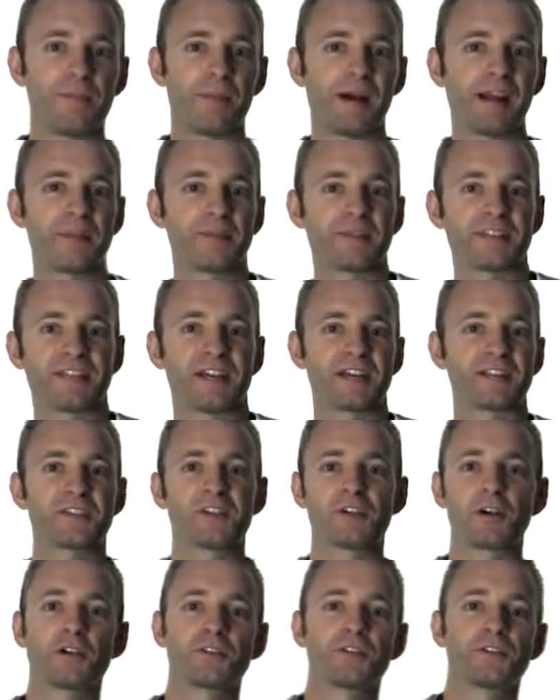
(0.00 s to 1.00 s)
My name is
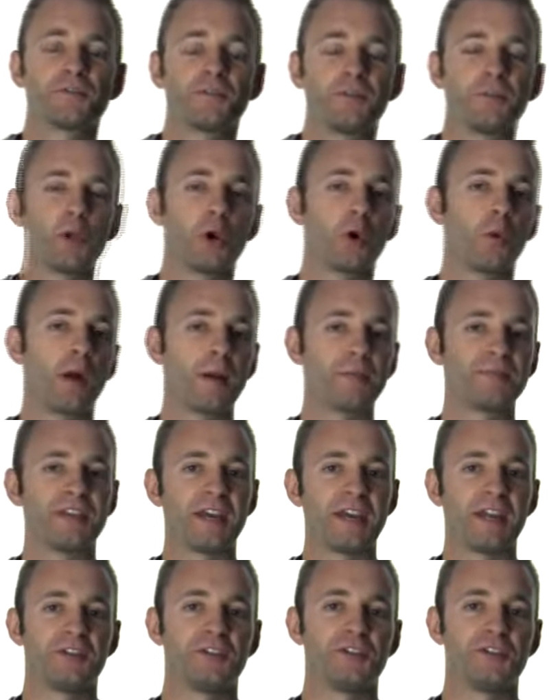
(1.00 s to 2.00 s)
Dustin Hartzler from
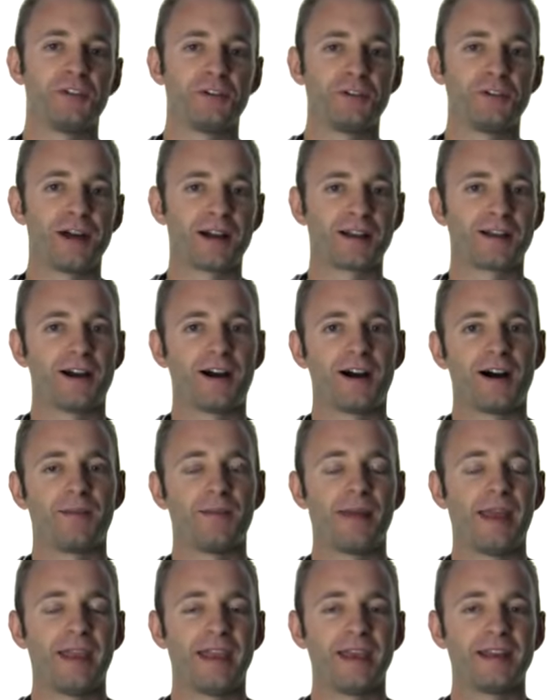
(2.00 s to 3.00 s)

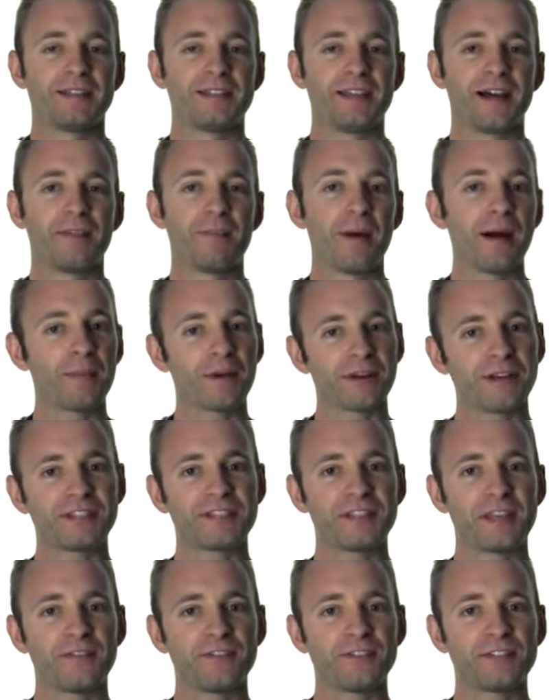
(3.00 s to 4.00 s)
YourWebsiteEngineer.com, and uh, my money
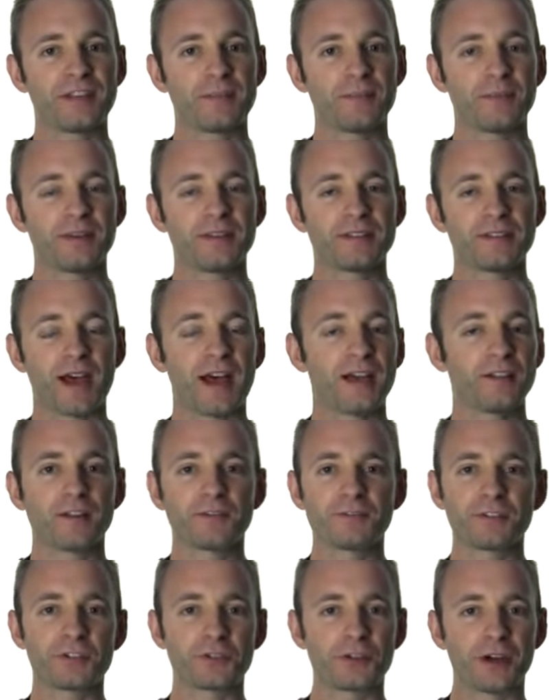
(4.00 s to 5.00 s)
saving tip is I
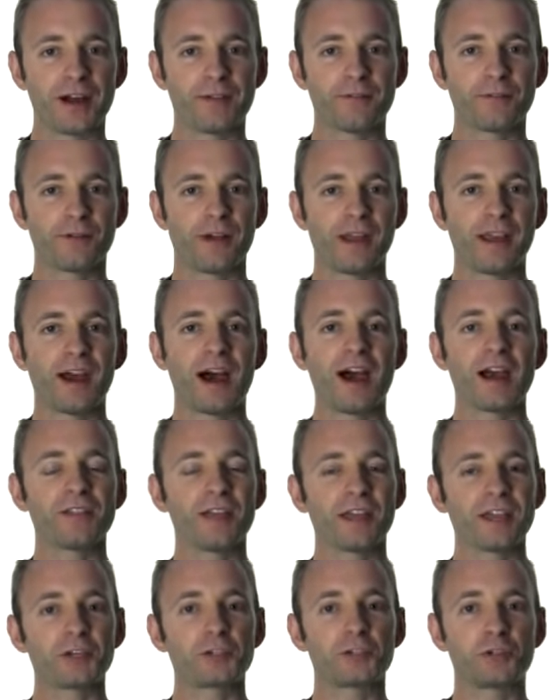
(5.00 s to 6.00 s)
love to travel and I
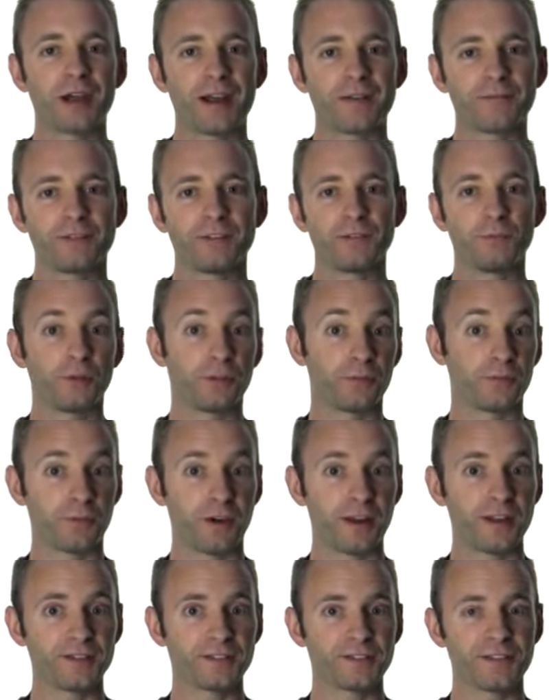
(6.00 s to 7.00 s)
like traveling with
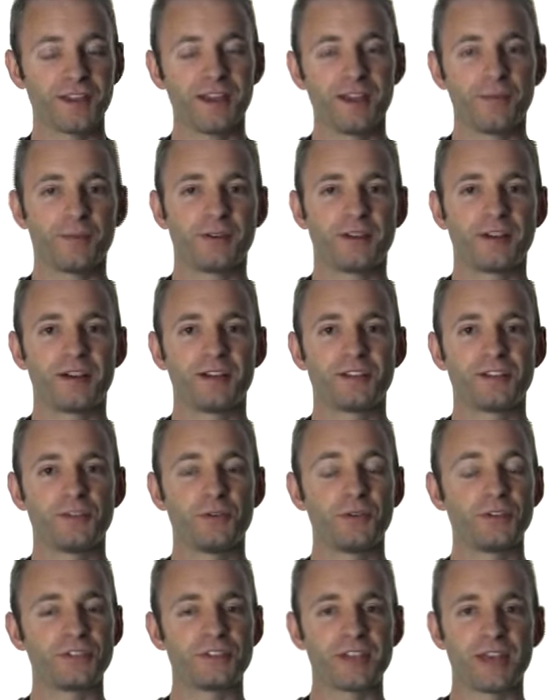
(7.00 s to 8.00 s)
friends because
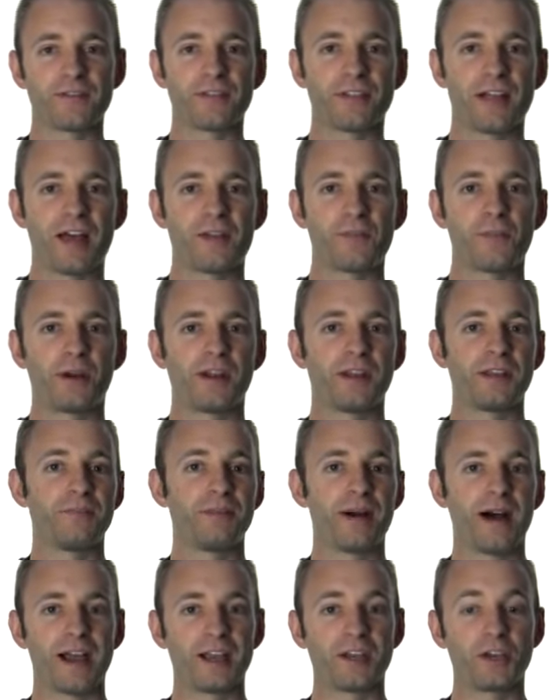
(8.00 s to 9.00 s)
you can save a lot of money
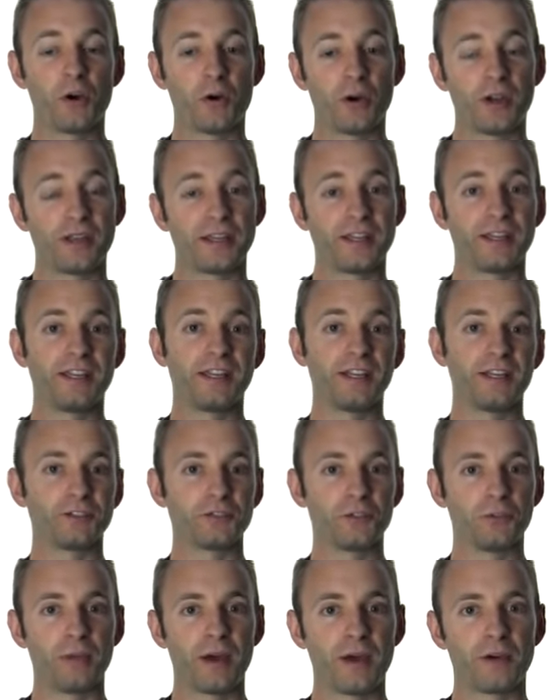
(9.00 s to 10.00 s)
by going and getting a
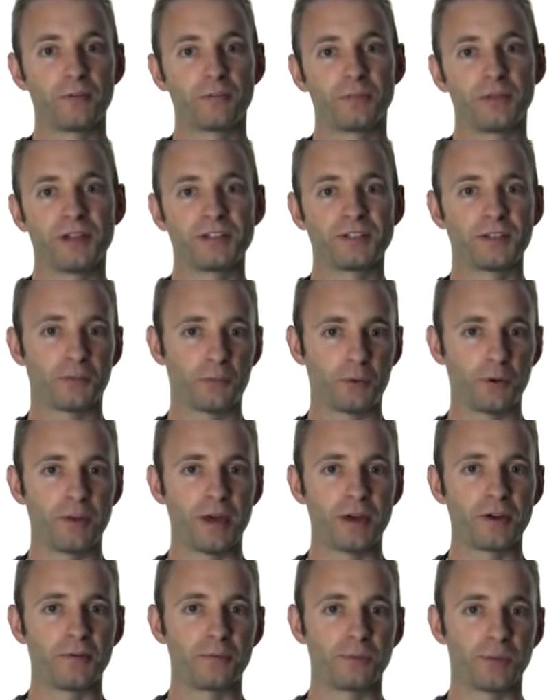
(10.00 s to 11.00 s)
two bedroom place, a three
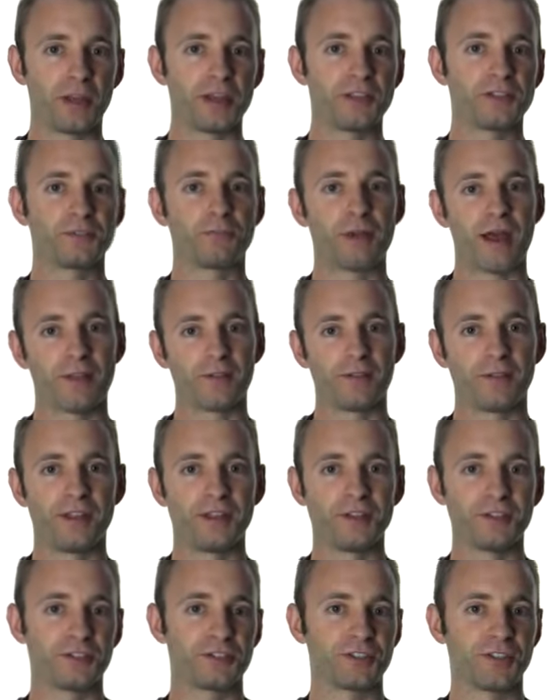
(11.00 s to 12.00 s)
bedroom place, rather
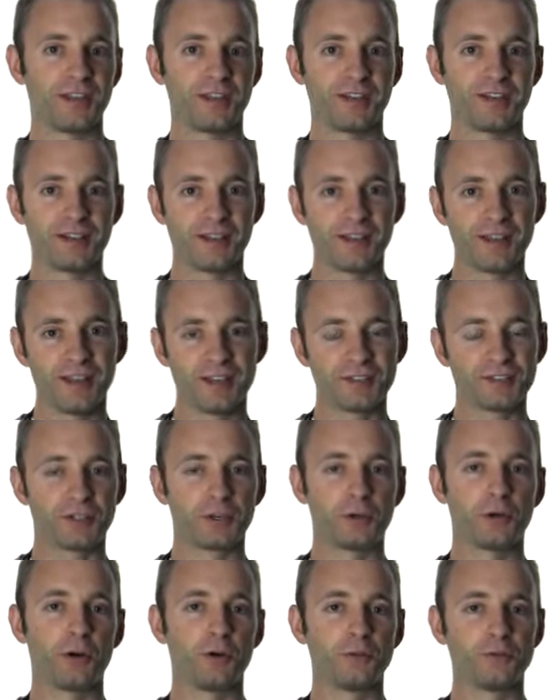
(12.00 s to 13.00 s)
than just getting a
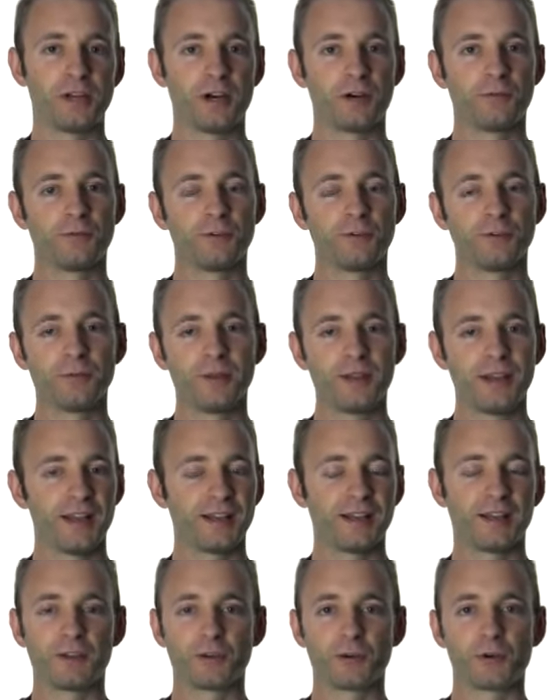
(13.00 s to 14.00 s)
single hotel room.
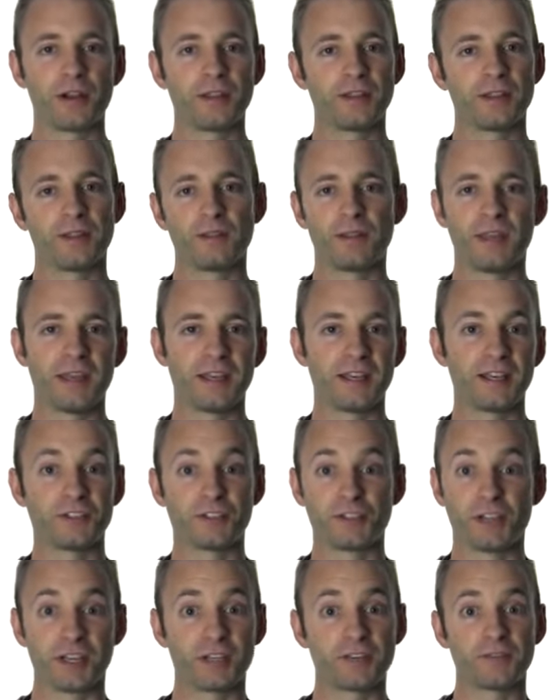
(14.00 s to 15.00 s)
Another great thing
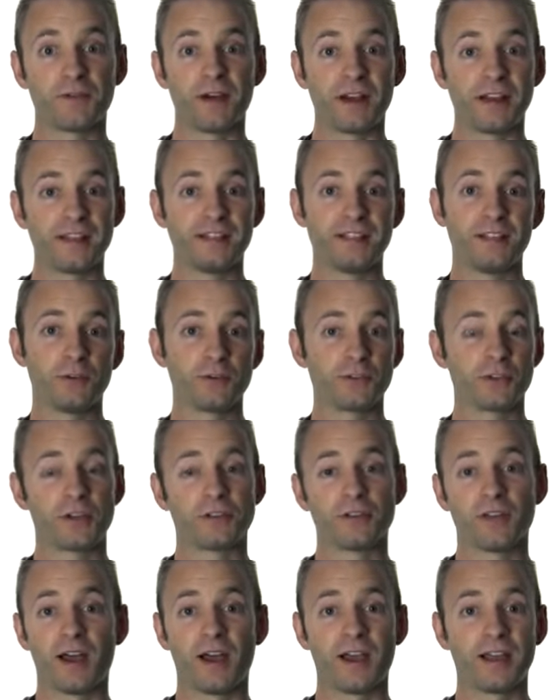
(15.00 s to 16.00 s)
is like finding deals
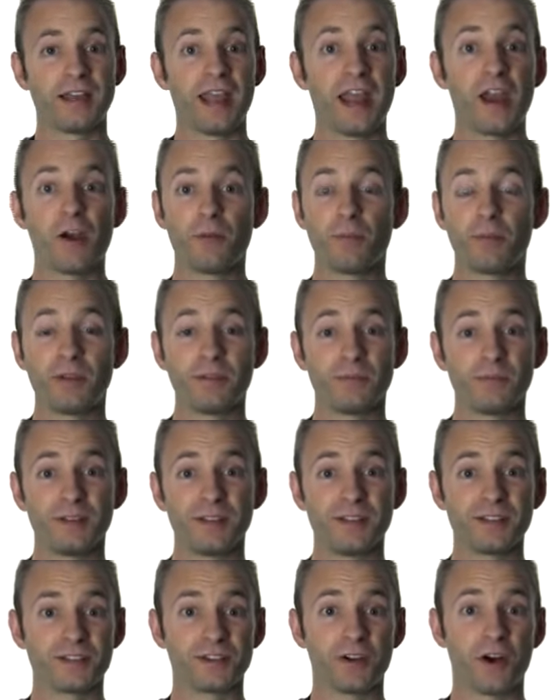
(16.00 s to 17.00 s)
online. Airbnb
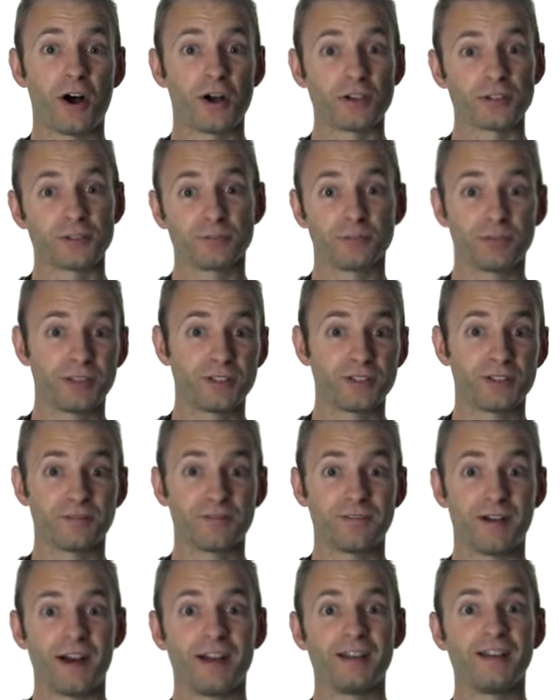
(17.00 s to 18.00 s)
is an awesome place to
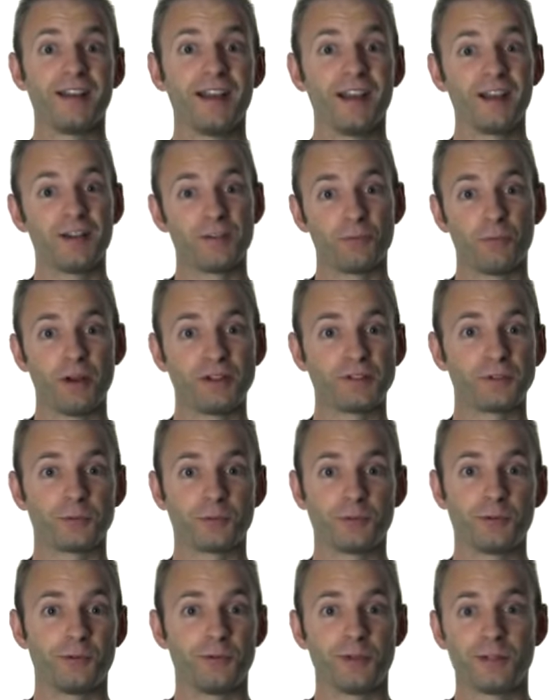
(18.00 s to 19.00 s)
find rental
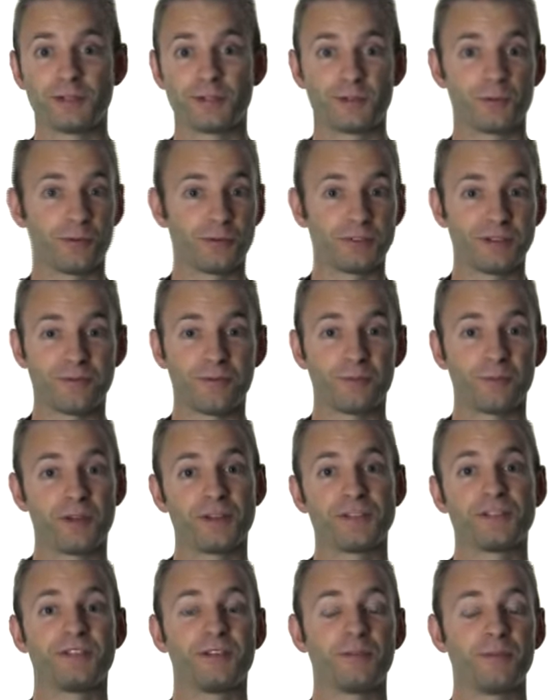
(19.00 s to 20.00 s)
units or different
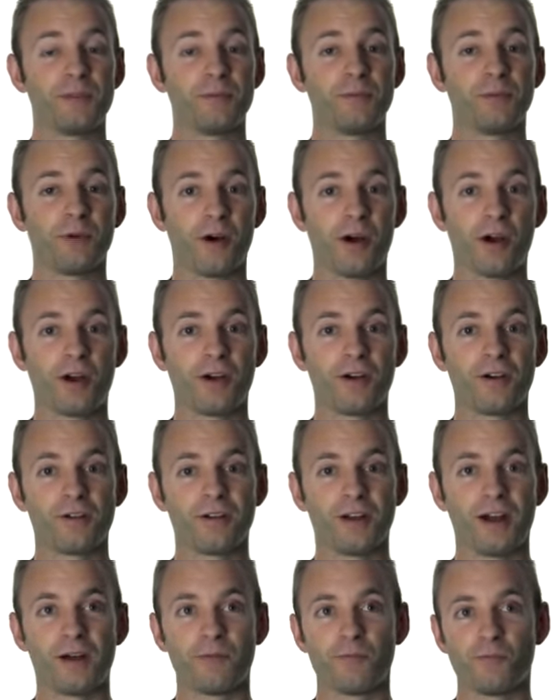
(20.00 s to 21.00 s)
places that people
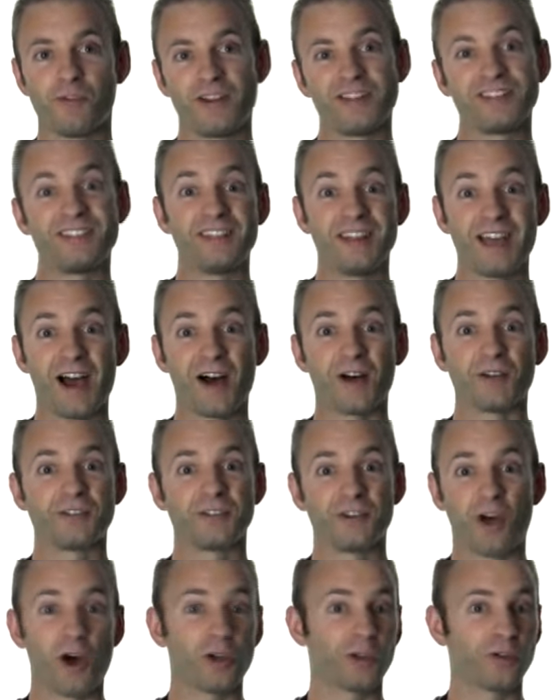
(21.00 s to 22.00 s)
are um, renting
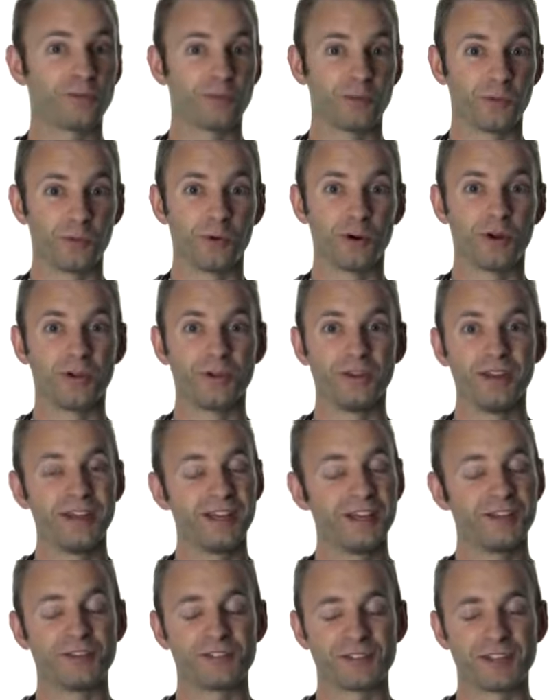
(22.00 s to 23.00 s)
out all over the world.
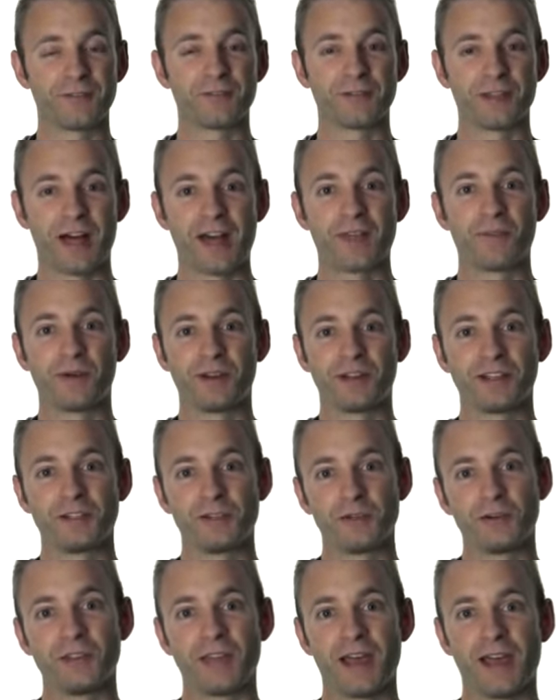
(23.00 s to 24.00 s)
You can save a lot of money
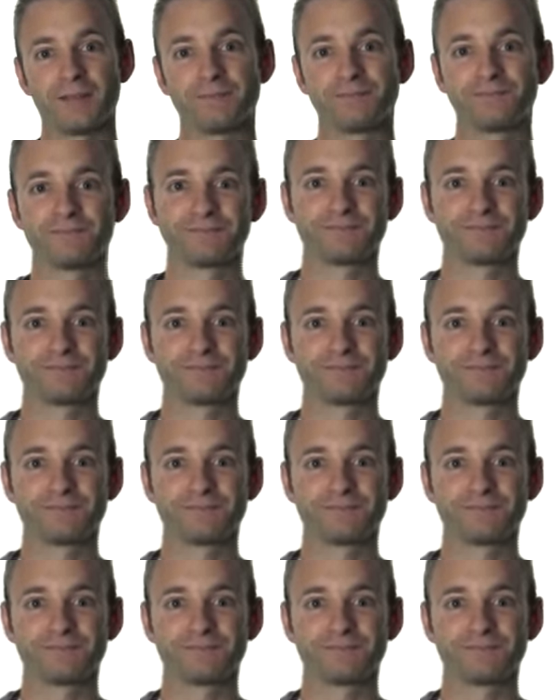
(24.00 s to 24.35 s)
doing that.